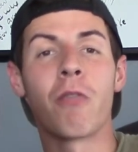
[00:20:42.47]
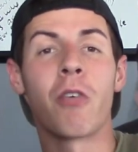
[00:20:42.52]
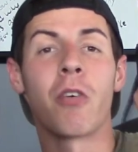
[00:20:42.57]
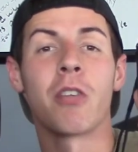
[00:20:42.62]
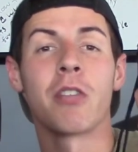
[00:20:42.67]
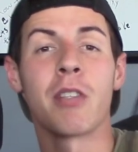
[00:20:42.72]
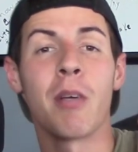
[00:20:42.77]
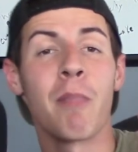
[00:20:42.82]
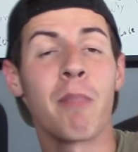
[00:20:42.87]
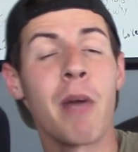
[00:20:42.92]

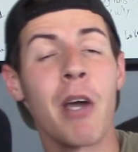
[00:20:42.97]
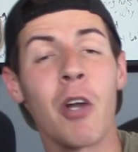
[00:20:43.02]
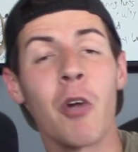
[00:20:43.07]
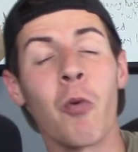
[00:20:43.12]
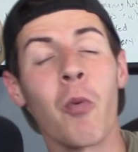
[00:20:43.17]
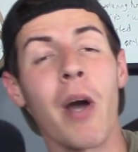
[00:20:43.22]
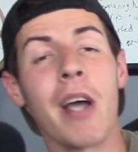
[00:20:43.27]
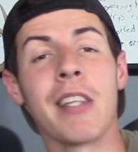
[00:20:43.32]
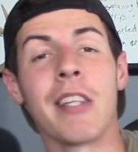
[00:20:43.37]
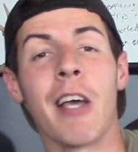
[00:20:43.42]
for some
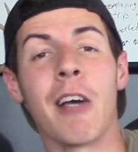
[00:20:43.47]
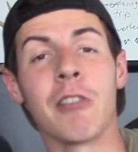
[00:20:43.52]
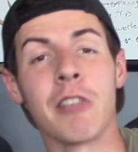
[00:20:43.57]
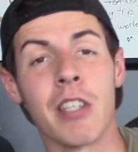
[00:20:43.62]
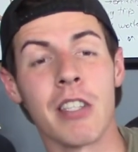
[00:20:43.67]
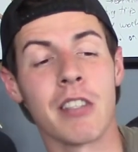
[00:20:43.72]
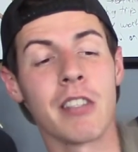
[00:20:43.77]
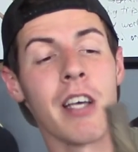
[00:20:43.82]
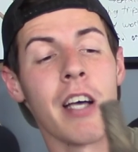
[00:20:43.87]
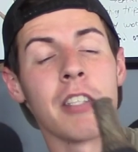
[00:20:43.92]
better whitetail
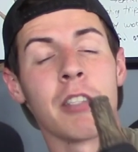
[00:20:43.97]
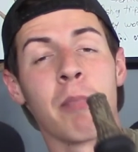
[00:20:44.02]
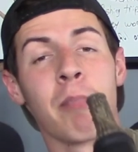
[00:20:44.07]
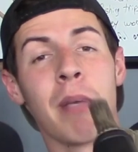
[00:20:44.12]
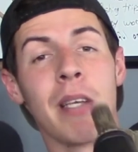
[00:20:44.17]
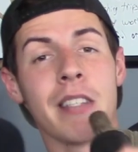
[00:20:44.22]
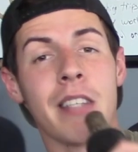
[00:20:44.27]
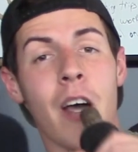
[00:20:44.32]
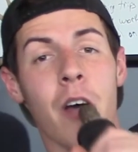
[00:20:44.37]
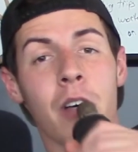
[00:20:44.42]
success.
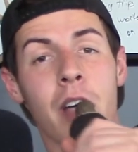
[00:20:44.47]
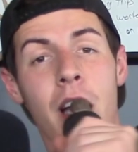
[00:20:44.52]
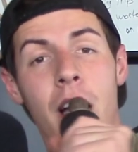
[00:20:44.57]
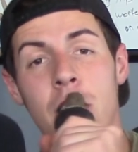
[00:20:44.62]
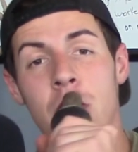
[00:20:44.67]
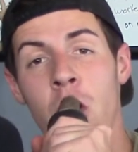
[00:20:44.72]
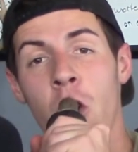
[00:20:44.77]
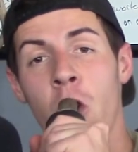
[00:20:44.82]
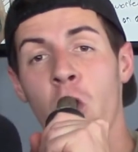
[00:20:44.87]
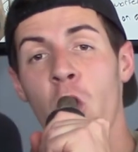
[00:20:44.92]
Peace out,
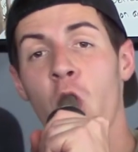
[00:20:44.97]
guys.